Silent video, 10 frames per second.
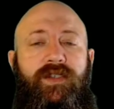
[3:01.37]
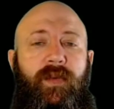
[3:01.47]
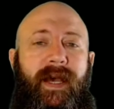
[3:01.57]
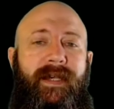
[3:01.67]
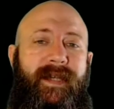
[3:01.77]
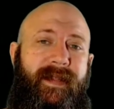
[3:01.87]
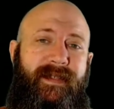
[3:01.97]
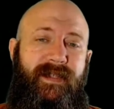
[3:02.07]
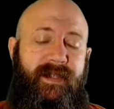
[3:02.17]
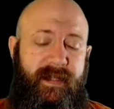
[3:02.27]
way I say it.
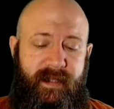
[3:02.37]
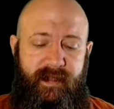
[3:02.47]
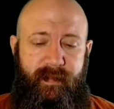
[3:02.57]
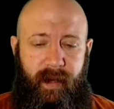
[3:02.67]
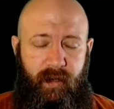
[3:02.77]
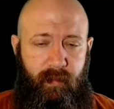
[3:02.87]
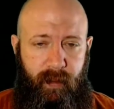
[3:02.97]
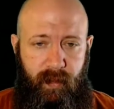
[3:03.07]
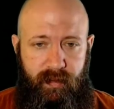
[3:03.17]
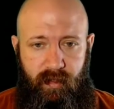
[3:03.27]
This is my own
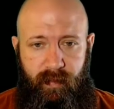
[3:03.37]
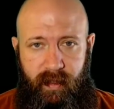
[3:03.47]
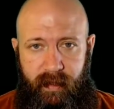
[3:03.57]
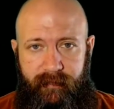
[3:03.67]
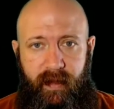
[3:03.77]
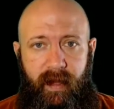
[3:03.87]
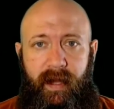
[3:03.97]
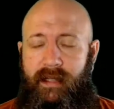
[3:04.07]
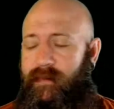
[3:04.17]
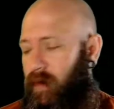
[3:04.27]
personal belief
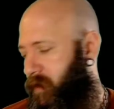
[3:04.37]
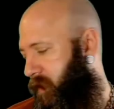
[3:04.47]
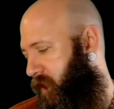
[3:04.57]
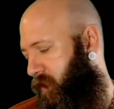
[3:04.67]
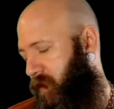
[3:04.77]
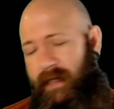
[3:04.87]
as far as this goes.